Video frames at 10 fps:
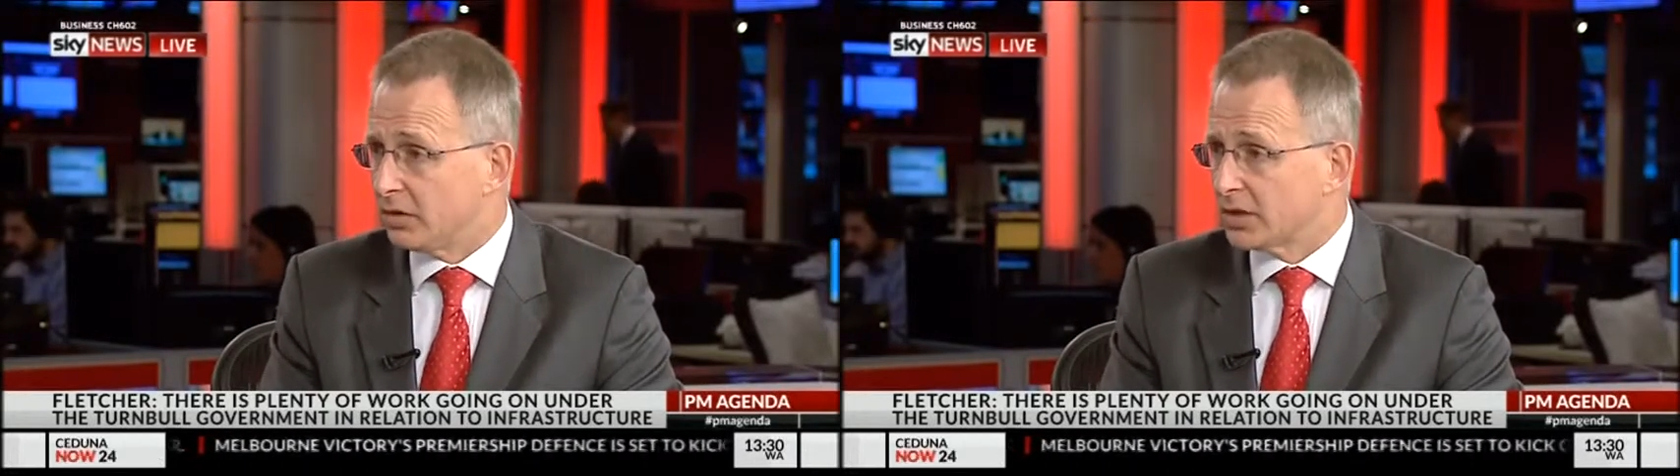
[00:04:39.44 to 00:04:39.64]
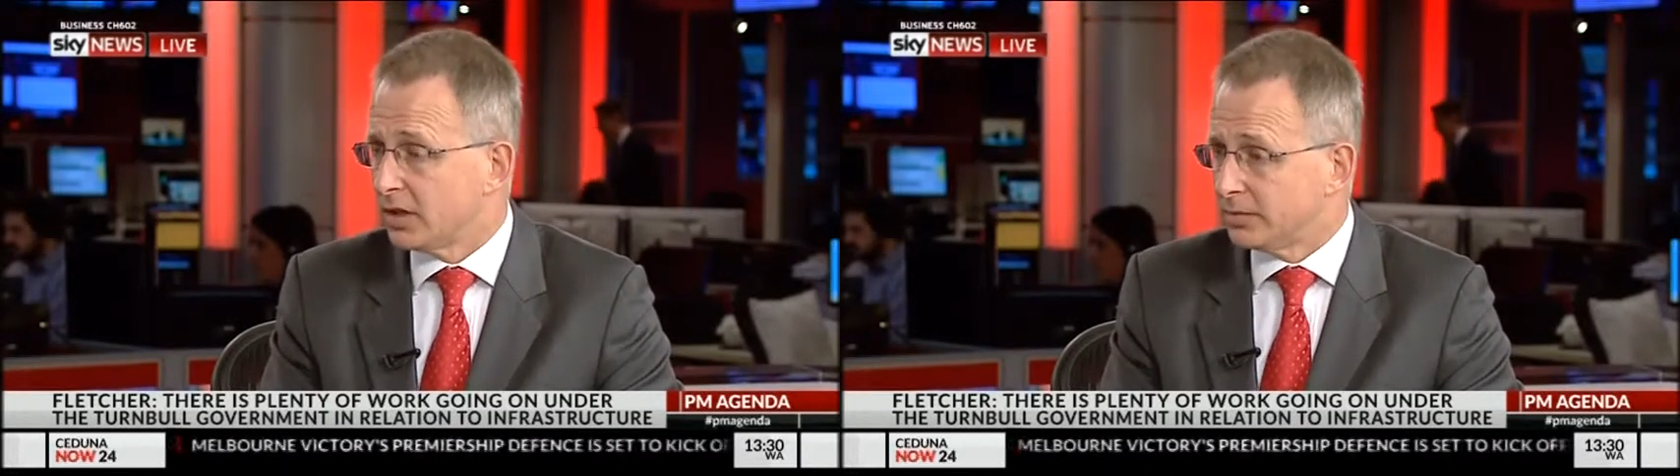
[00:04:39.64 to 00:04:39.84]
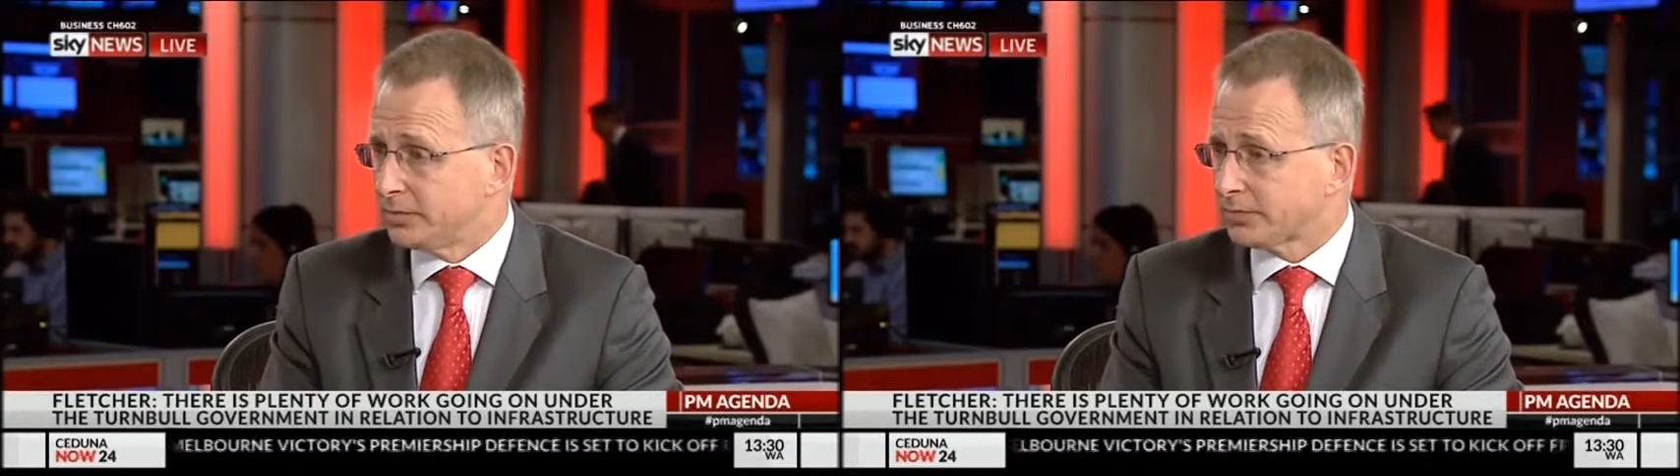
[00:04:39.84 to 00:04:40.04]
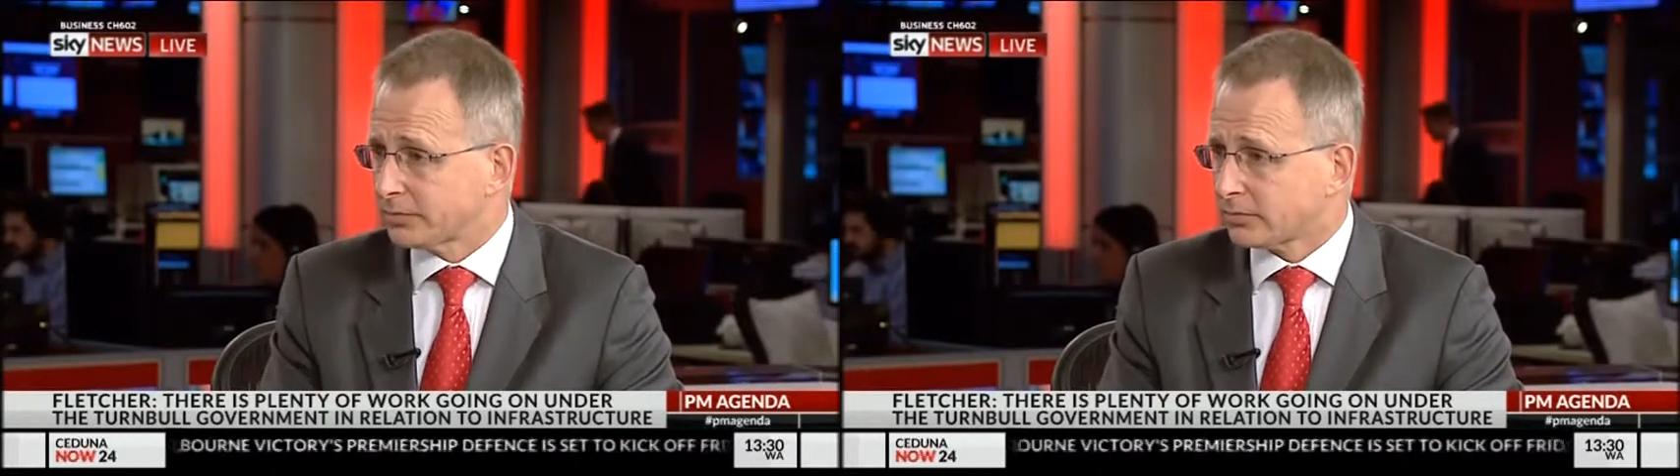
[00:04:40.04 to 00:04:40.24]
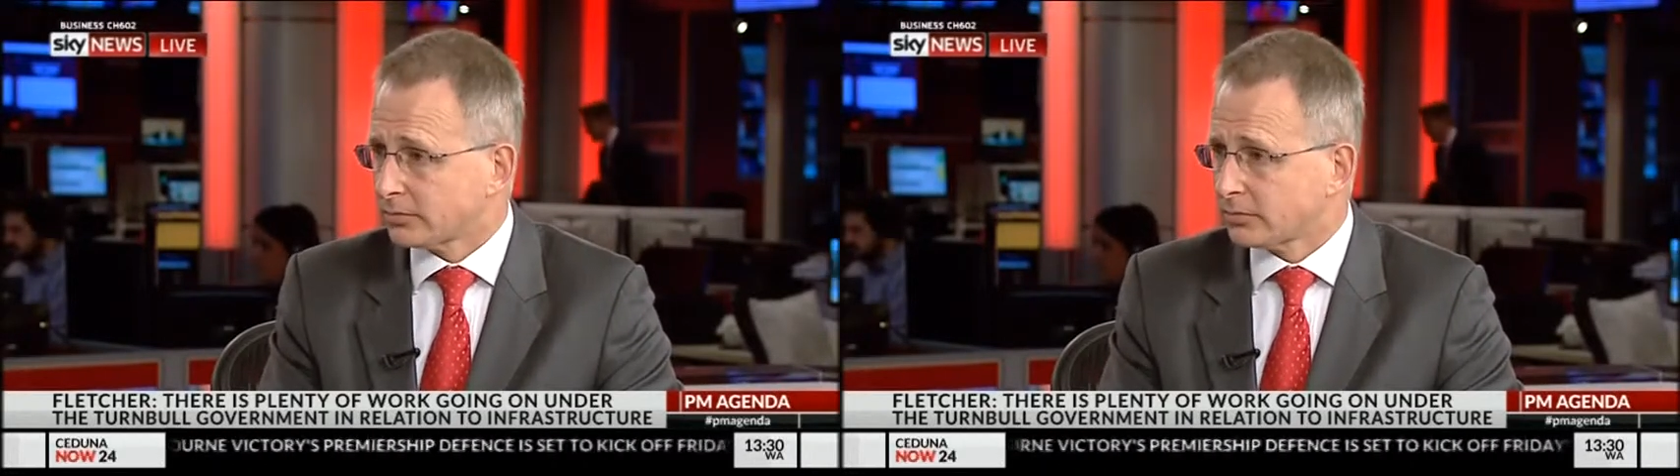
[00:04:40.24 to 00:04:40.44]
So this is
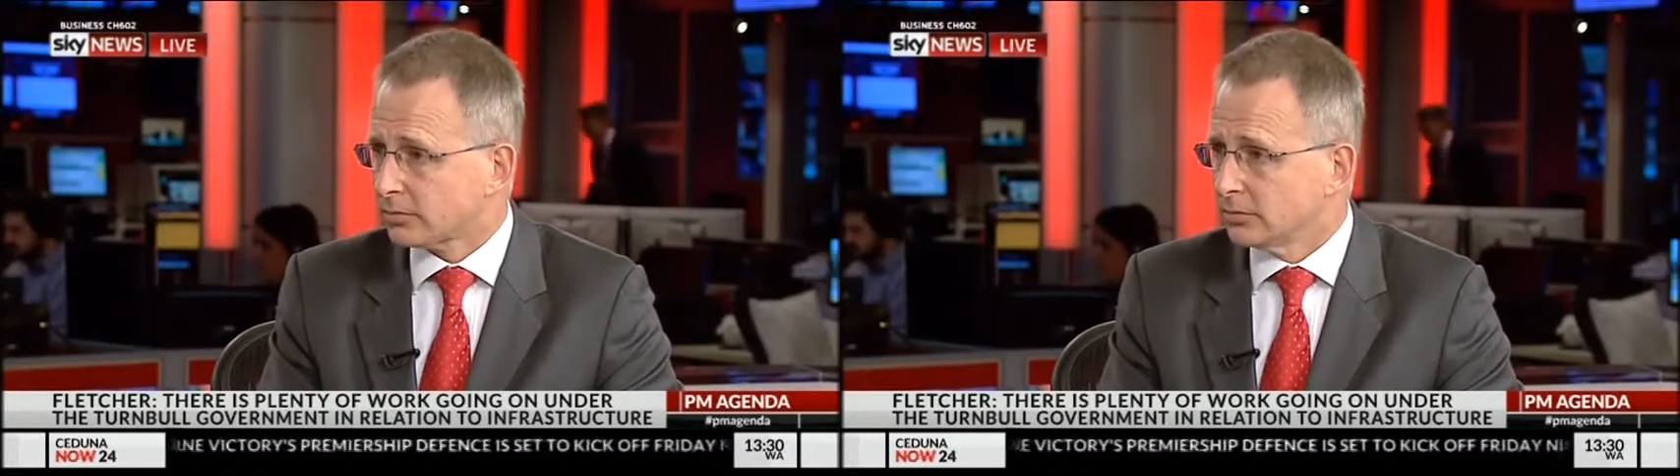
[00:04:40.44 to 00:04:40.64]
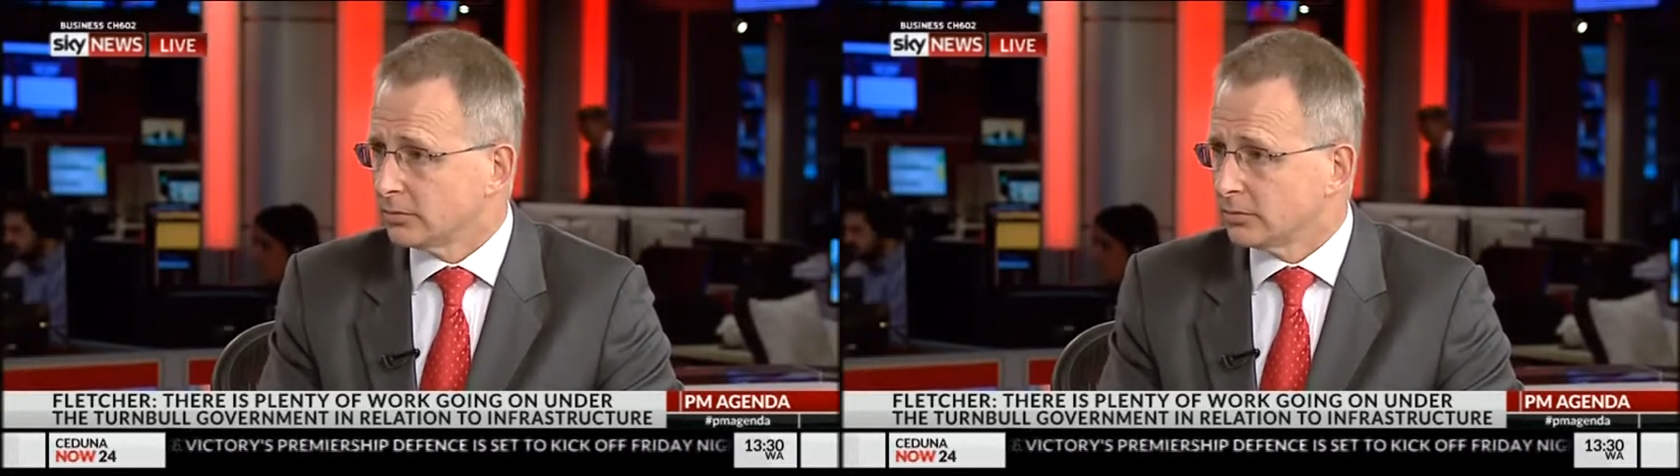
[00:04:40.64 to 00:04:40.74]
private sector